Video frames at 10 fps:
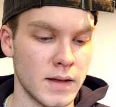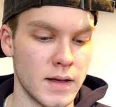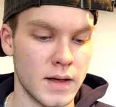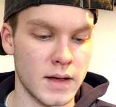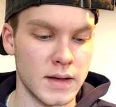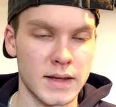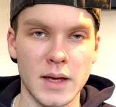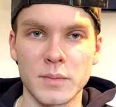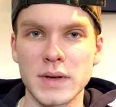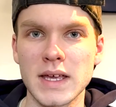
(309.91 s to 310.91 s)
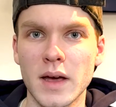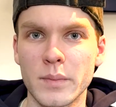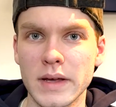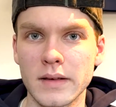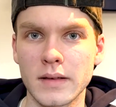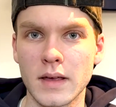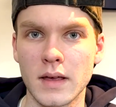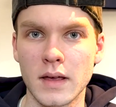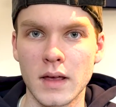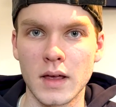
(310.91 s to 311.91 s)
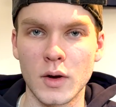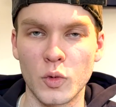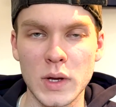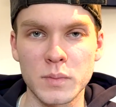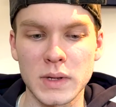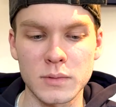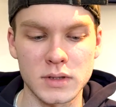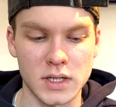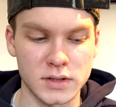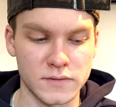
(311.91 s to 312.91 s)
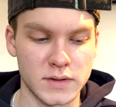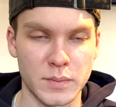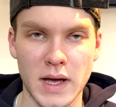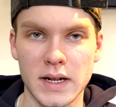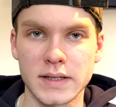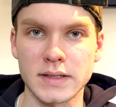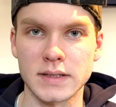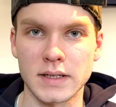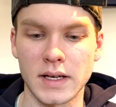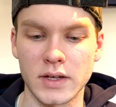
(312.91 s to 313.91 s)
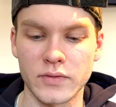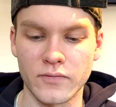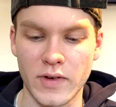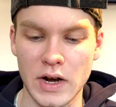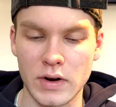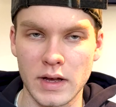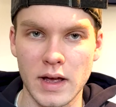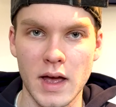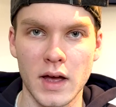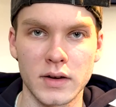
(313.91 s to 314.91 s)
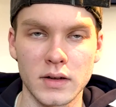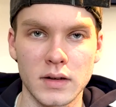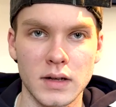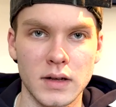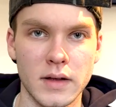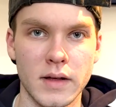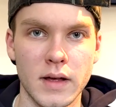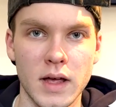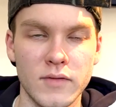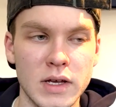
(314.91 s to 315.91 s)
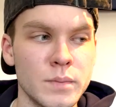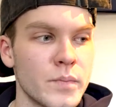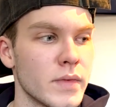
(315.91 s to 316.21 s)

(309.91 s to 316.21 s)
Uh, it can be a bit whippy because of the balance. Uh, it's very handle uh, heavy,